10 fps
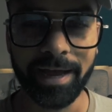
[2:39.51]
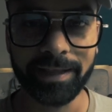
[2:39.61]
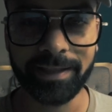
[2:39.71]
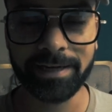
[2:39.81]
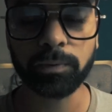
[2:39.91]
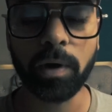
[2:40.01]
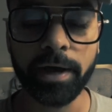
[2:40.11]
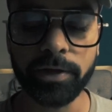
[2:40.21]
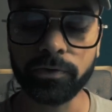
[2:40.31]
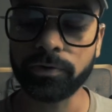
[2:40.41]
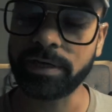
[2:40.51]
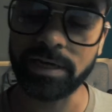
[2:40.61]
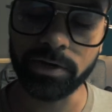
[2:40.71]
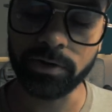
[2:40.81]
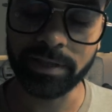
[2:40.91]
And that's why you could
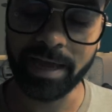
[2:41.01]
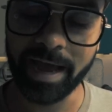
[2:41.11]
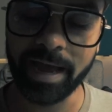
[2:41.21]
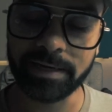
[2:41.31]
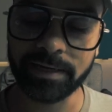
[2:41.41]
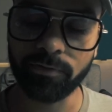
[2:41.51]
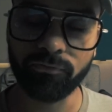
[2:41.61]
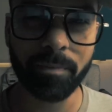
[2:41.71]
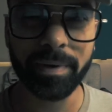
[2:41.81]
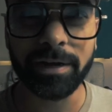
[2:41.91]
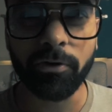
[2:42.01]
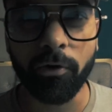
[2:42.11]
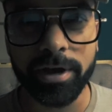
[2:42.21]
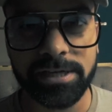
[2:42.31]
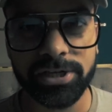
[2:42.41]
hear that rubbing
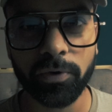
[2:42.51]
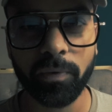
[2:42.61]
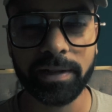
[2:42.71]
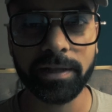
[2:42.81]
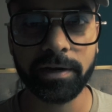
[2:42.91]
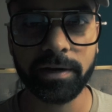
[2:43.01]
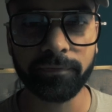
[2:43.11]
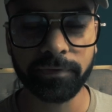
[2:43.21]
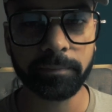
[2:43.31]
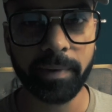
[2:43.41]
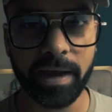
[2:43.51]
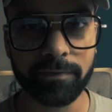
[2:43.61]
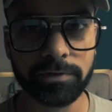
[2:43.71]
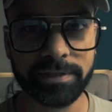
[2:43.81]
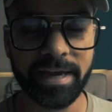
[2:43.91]
noise when the duffel bag
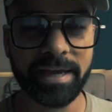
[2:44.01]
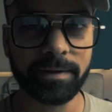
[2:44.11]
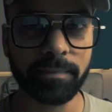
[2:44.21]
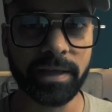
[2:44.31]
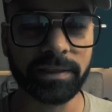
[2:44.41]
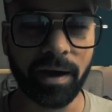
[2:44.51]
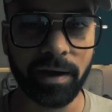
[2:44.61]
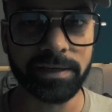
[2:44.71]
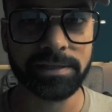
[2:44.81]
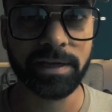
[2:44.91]
was hitting my thighs.